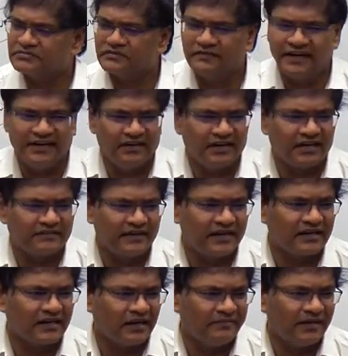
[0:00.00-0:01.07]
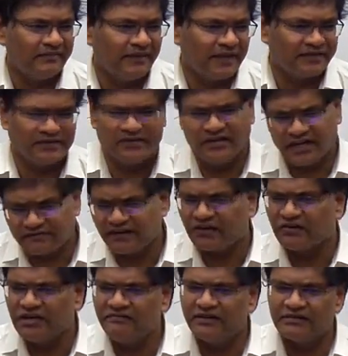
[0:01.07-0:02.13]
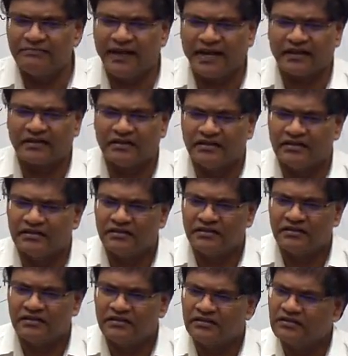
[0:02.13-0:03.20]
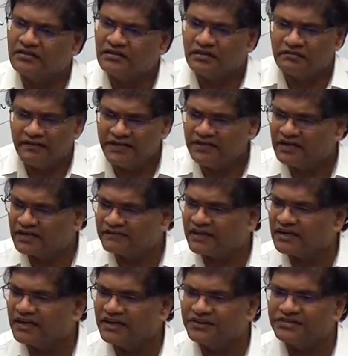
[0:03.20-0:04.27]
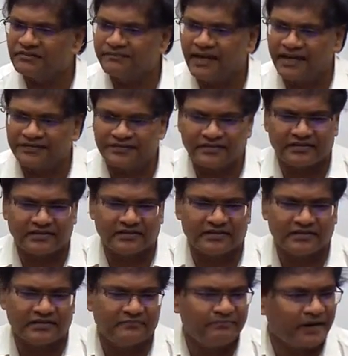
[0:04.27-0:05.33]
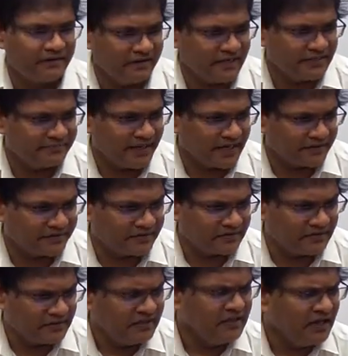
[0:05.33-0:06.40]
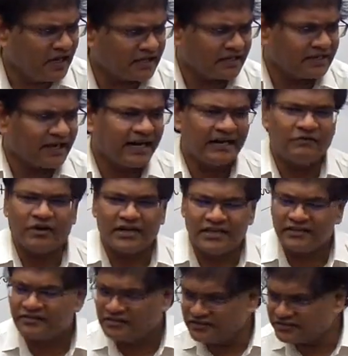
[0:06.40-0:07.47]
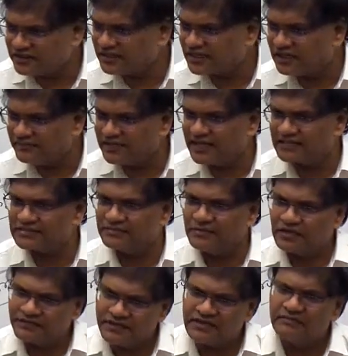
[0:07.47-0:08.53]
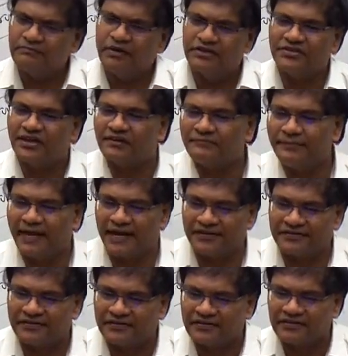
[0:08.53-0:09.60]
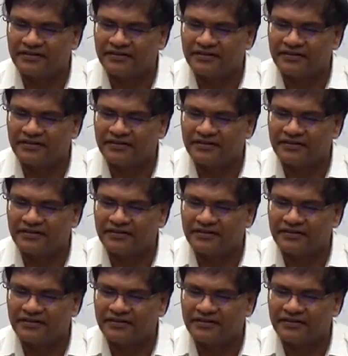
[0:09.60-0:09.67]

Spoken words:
Why do you require government banks? You require only one bank. Why do you require hundreds of banks? Privatized banks. On the other hand, what is the solution the government has come out with? Merger of banks.